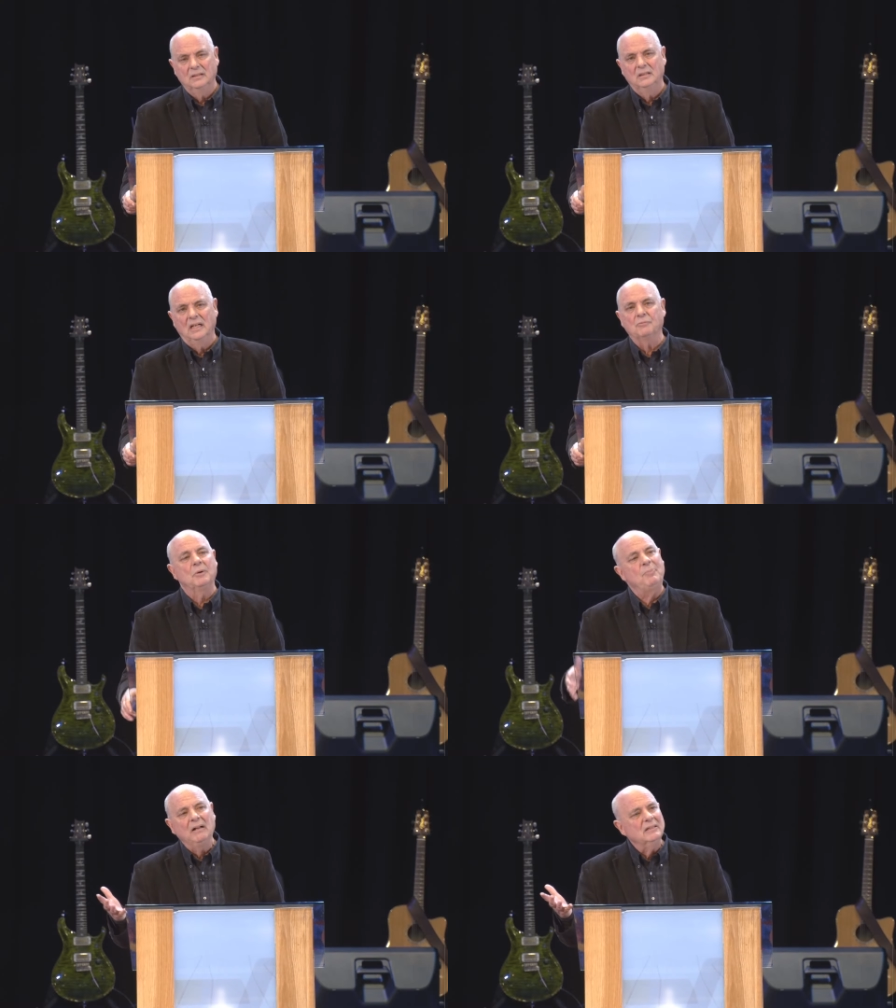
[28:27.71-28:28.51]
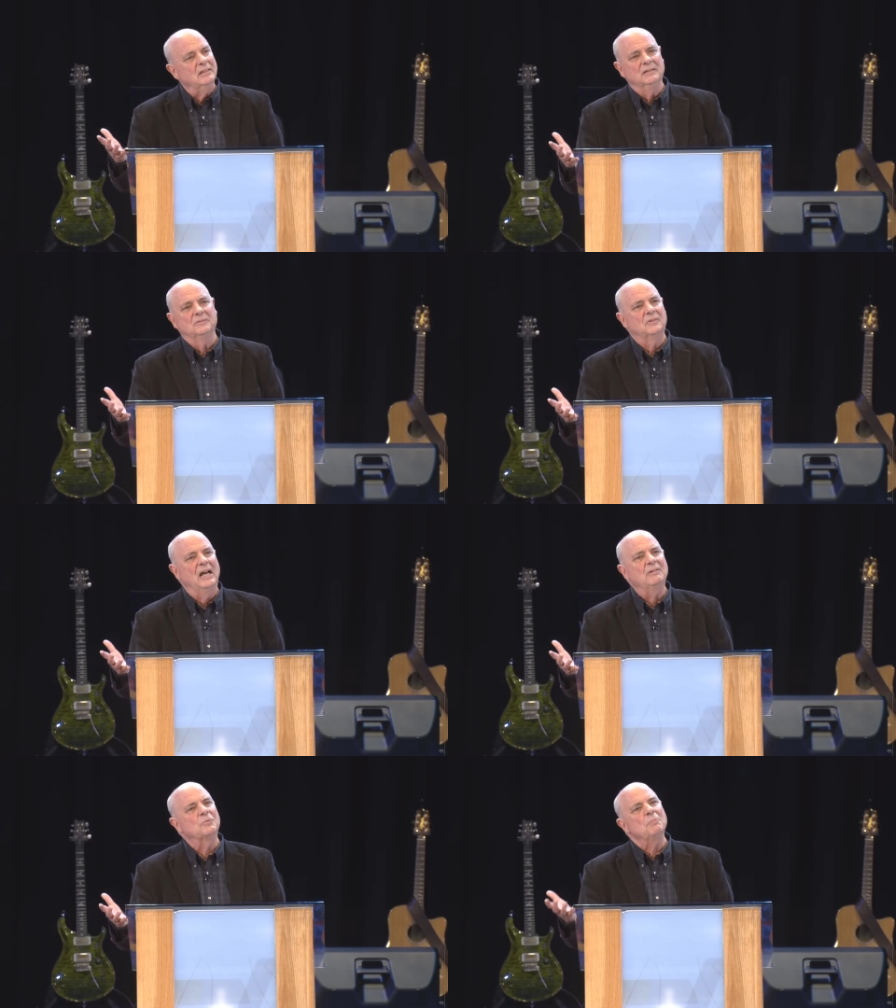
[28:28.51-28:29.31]
And rebellion,
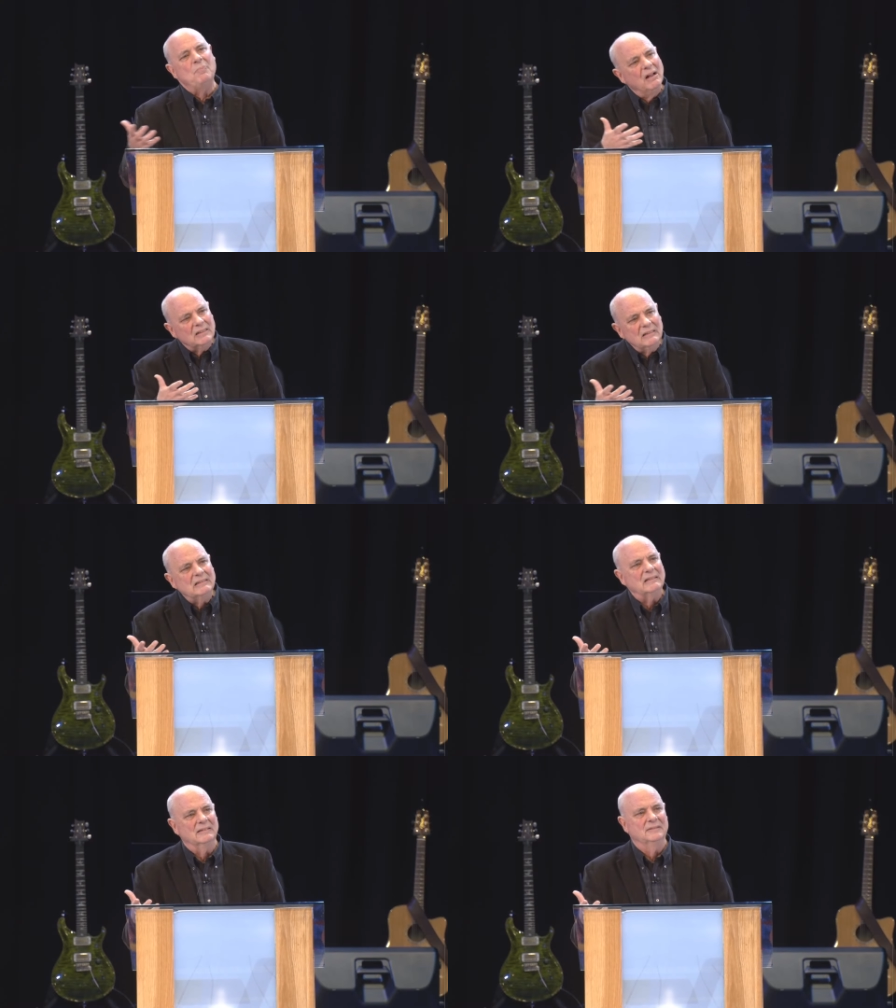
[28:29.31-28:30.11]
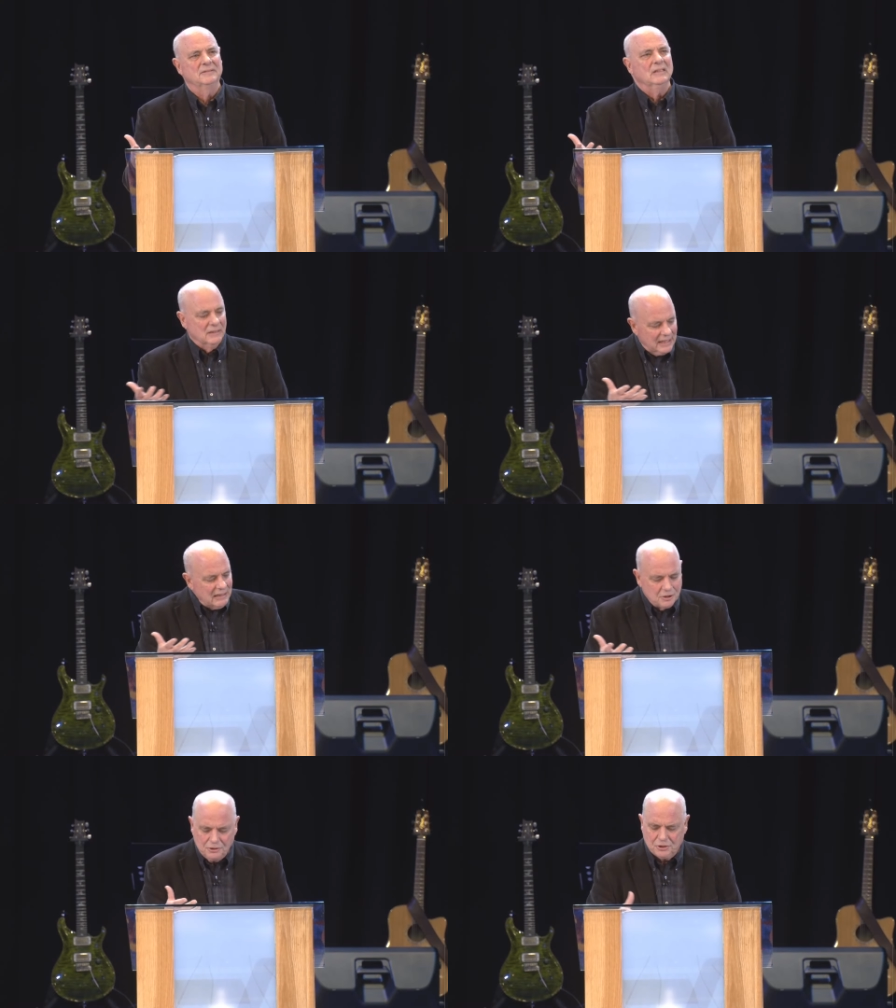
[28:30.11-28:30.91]
right? Rebellion
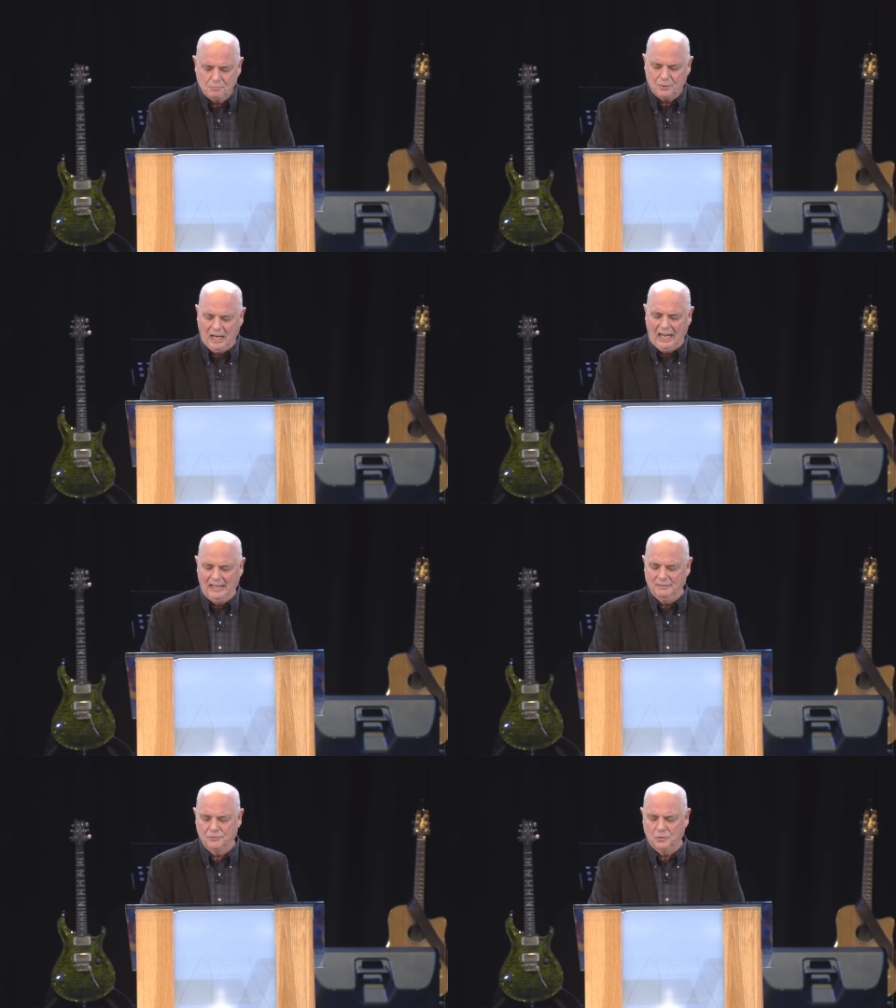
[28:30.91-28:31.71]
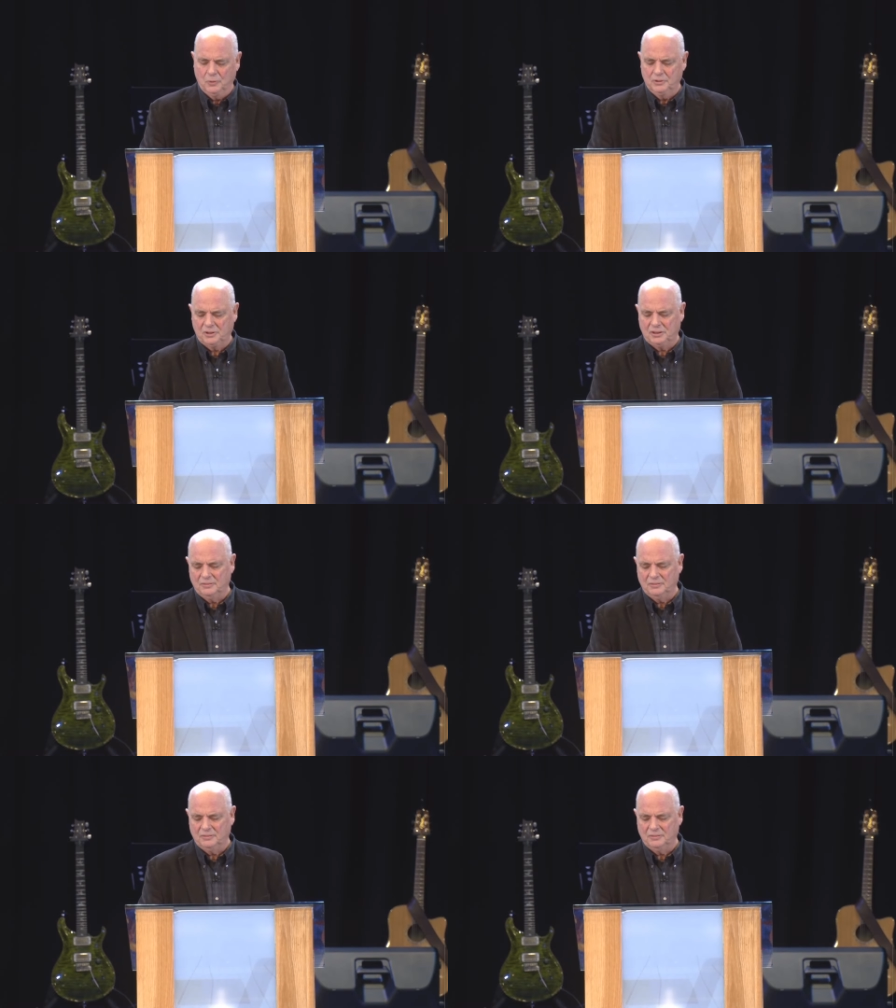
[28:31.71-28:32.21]
linked to pride, of course.